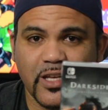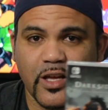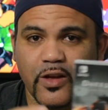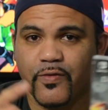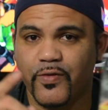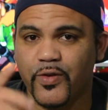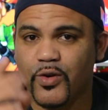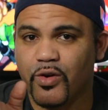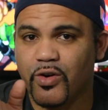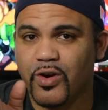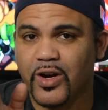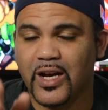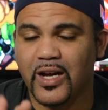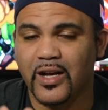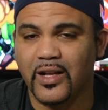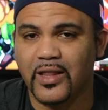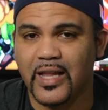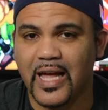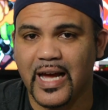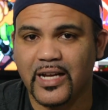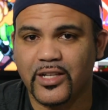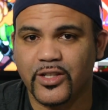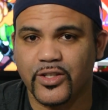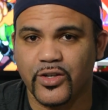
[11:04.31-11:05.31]
If you're a
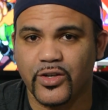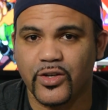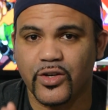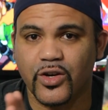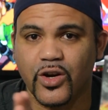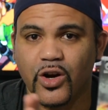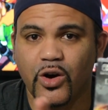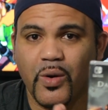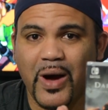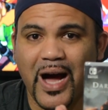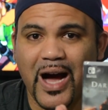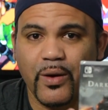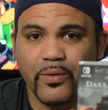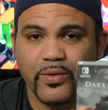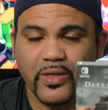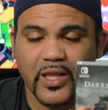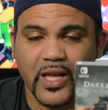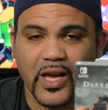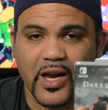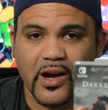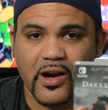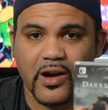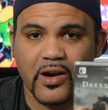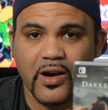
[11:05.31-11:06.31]
collector, go out
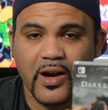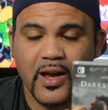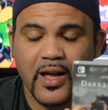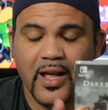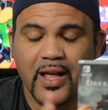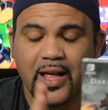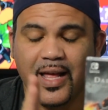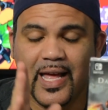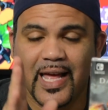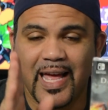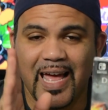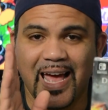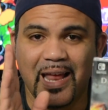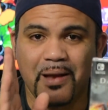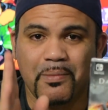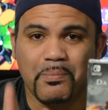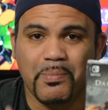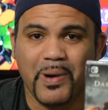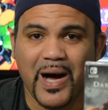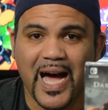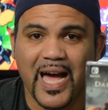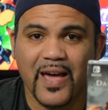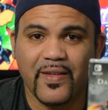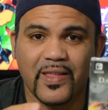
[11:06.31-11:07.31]
there
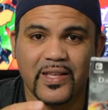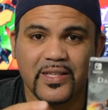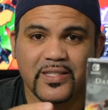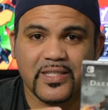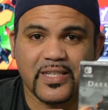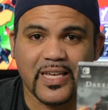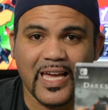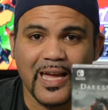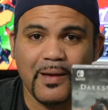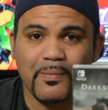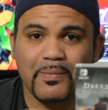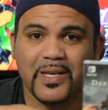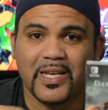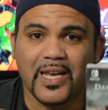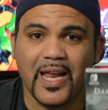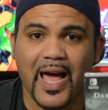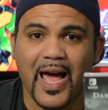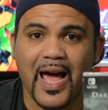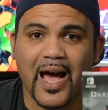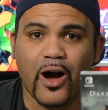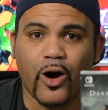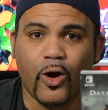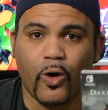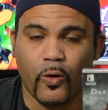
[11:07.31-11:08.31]
and buy this game
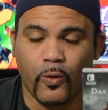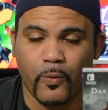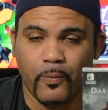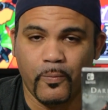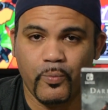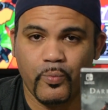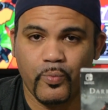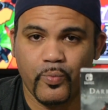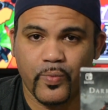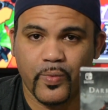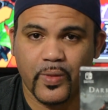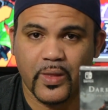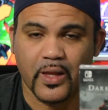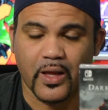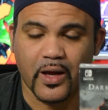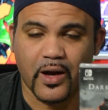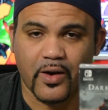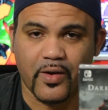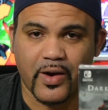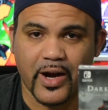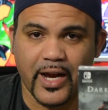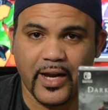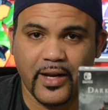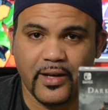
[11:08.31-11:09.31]
now.
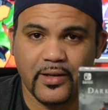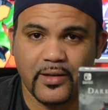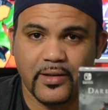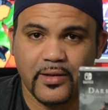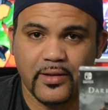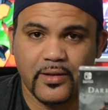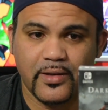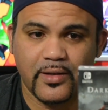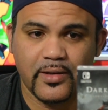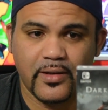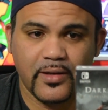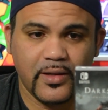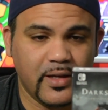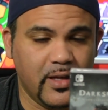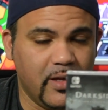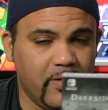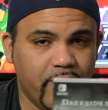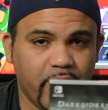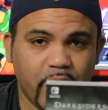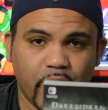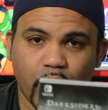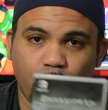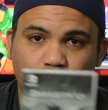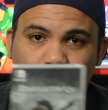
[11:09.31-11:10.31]
All right?
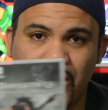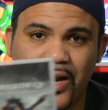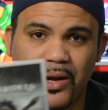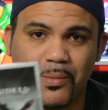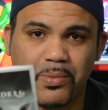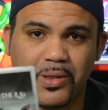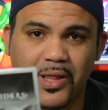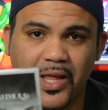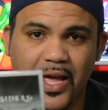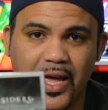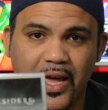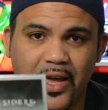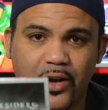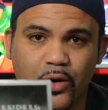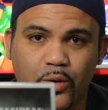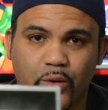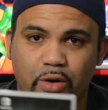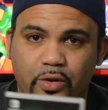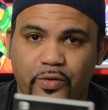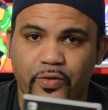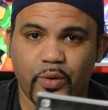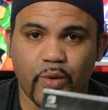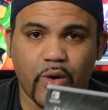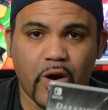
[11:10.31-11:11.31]
If you don't want to play it,
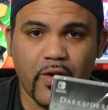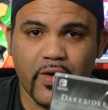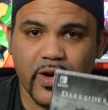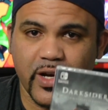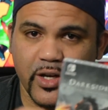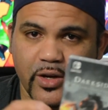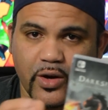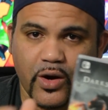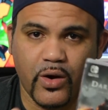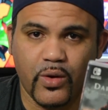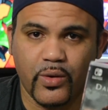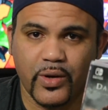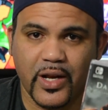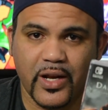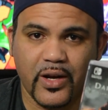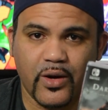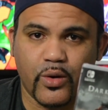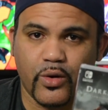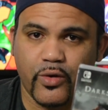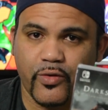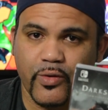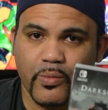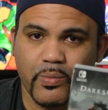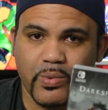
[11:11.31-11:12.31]
or if you already own it,
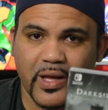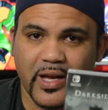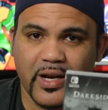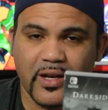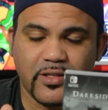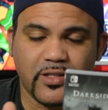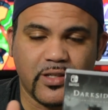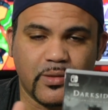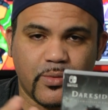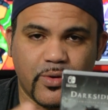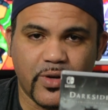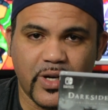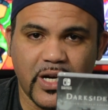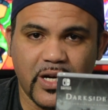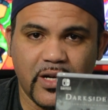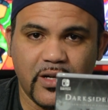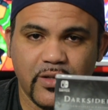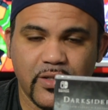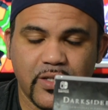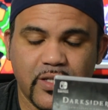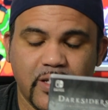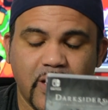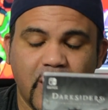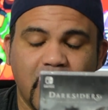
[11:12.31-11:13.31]
or if you played it somewhere
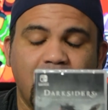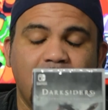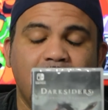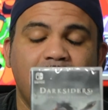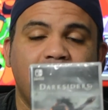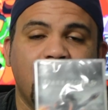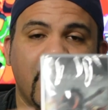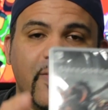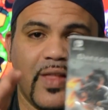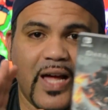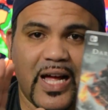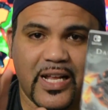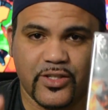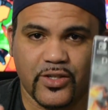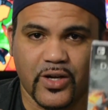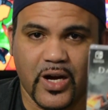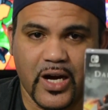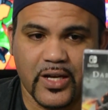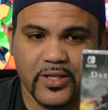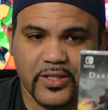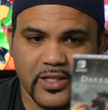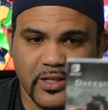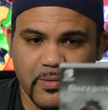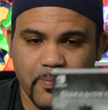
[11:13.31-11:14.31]
else, that's
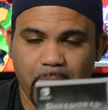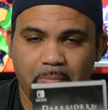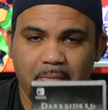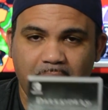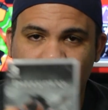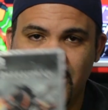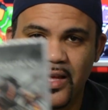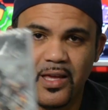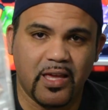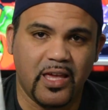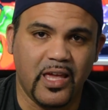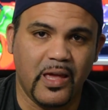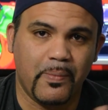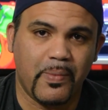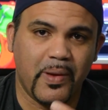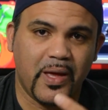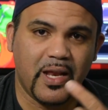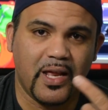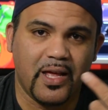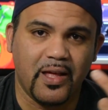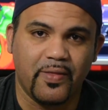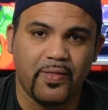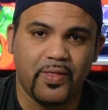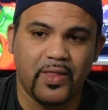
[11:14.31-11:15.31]
awesome. Keep
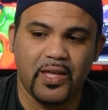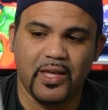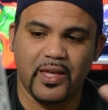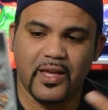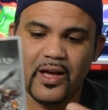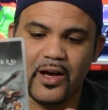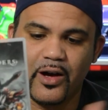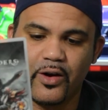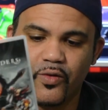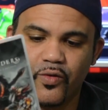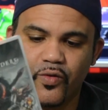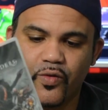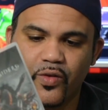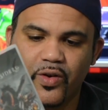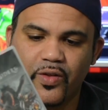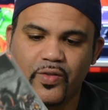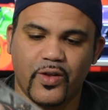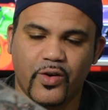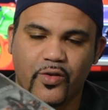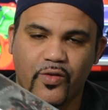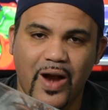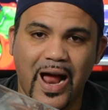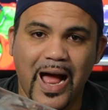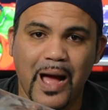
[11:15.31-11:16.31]
it in
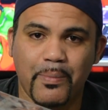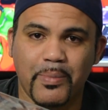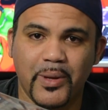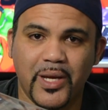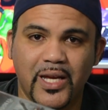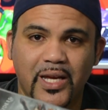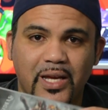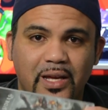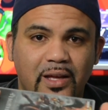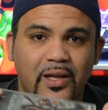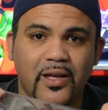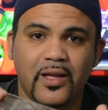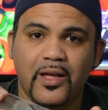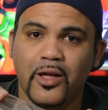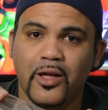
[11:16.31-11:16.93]
the wrapping.